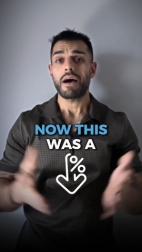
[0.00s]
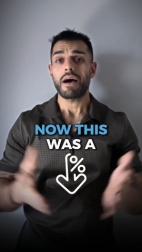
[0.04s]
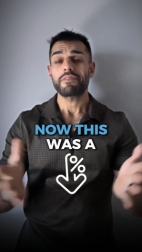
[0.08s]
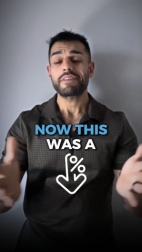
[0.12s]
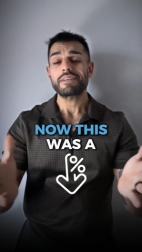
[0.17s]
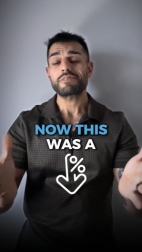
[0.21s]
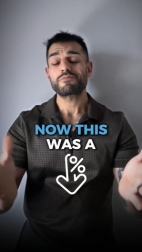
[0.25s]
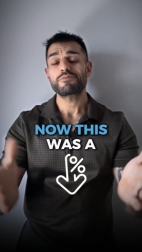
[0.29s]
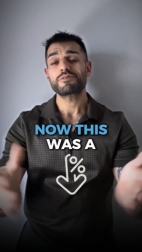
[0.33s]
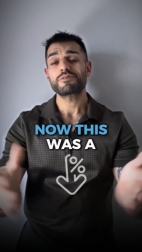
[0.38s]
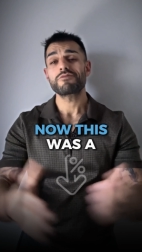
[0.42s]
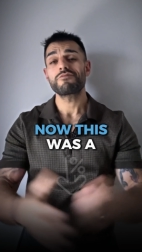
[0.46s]
Now,
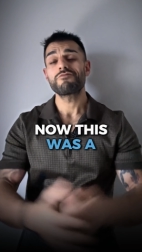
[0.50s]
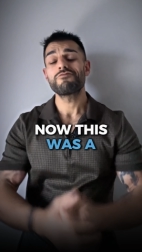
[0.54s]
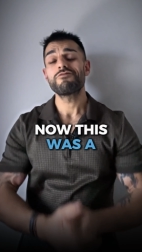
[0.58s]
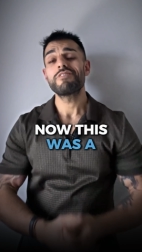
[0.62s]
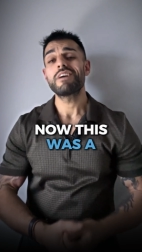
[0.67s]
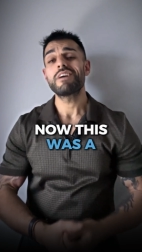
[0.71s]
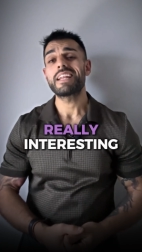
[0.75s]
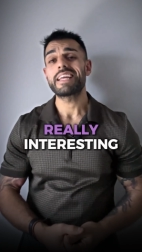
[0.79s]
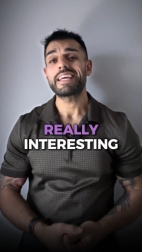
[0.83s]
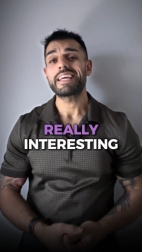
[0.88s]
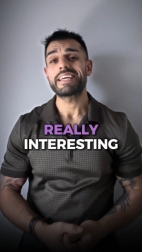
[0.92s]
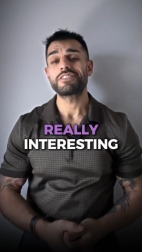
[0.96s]
this was a
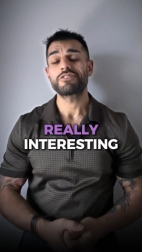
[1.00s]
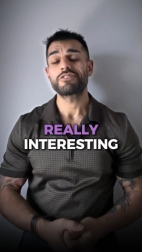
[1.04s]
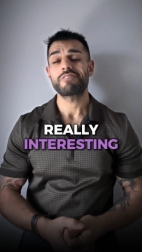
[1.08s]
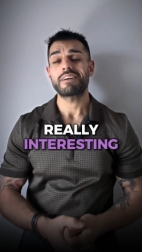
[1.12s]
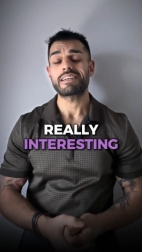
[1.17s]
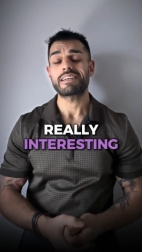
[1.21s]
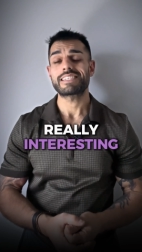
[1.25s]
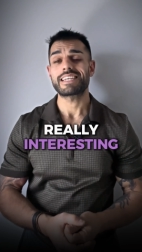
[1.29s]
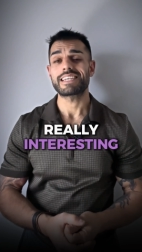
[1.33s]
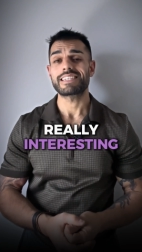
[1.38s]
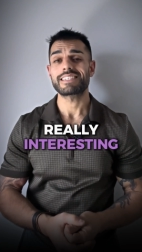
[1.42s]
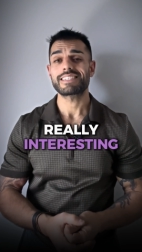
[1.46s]
really
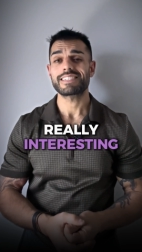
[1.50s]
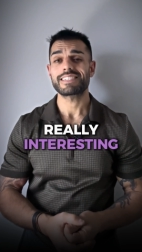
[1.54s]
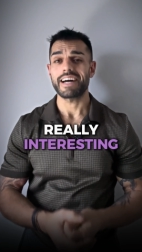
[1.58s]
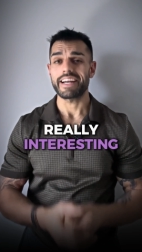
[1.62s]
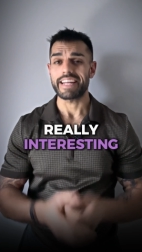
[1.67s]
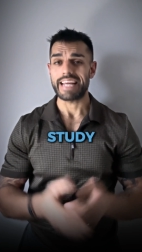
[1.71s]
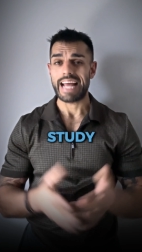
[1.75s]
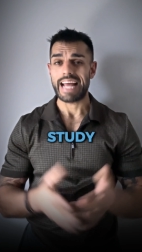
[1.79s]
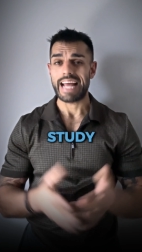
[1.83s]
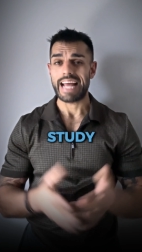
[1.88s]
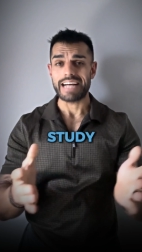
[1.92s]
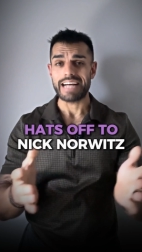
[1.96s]
interesting
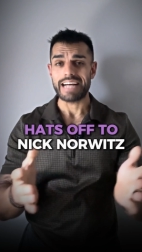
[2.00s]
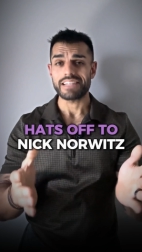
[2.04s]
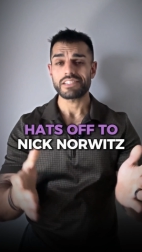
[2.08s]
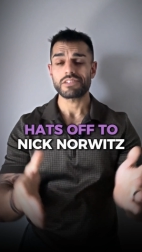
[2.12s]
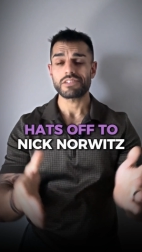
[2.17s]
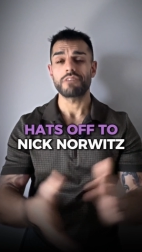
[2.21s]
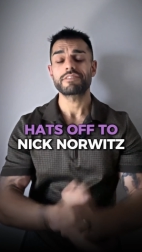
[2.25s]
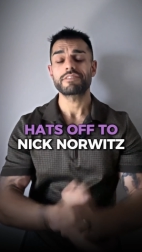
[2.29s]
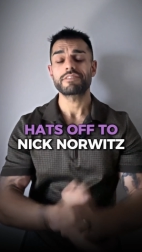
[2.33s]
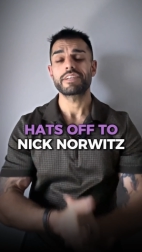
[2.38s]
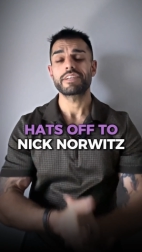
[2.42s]
study. Hats off